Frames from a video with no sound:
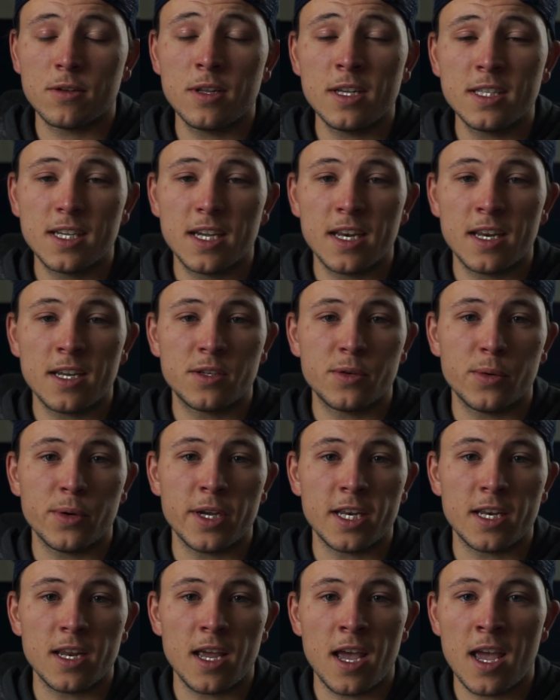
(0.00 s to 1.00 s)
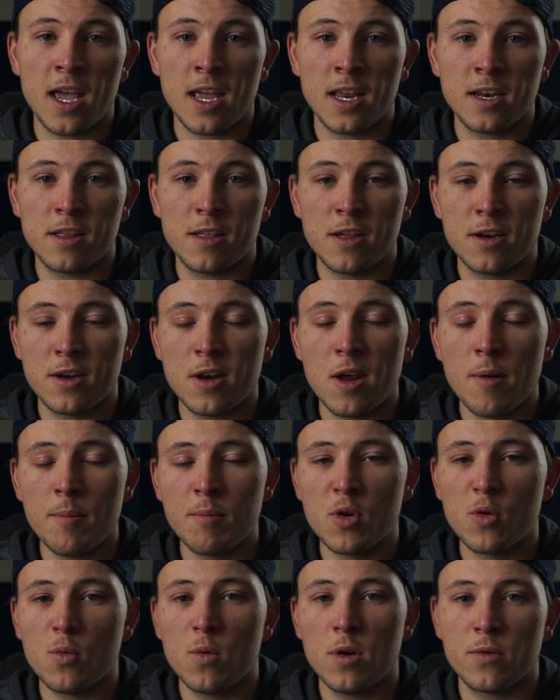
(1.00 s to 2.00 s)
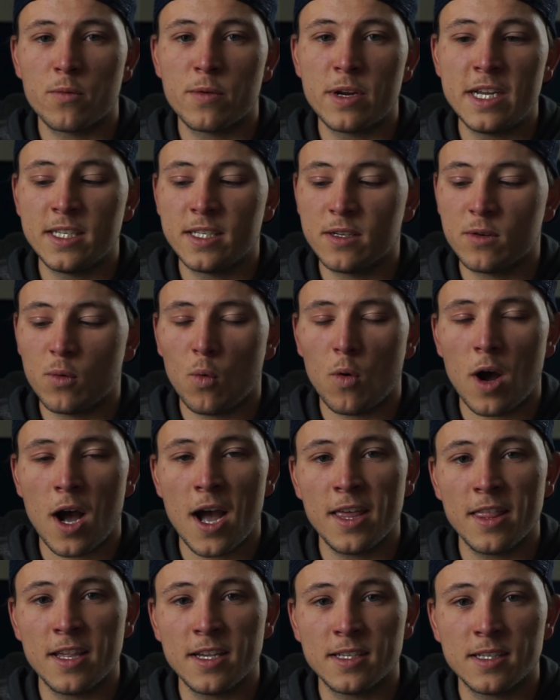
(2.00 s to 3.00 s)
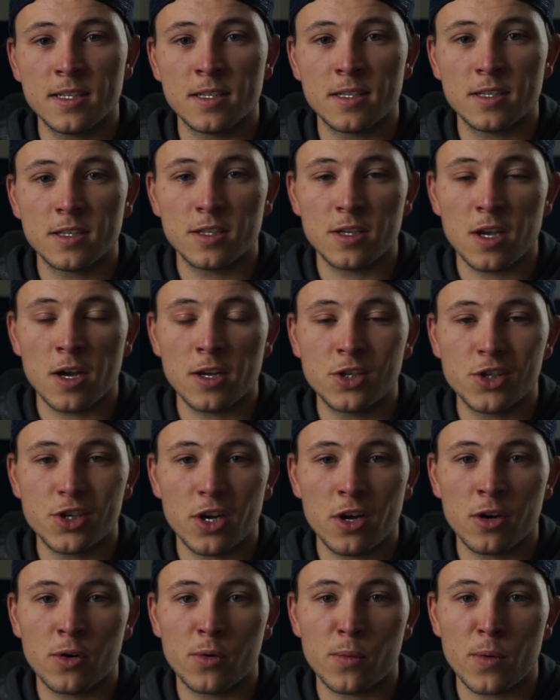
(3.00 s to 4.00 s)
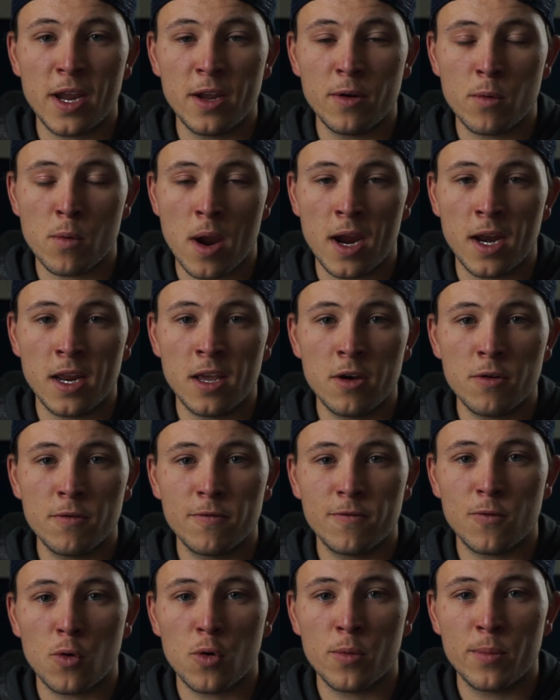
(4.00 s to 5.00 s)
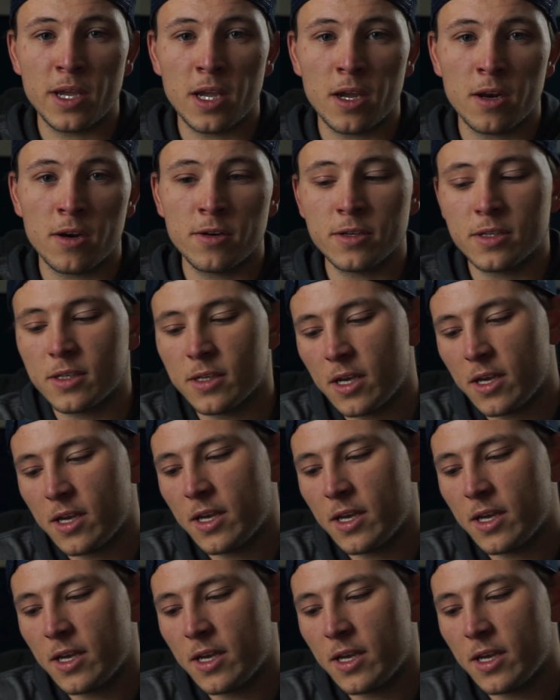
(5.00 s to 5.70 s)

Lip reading: let's get into it, and the number one reason why this is such a great radio for beginners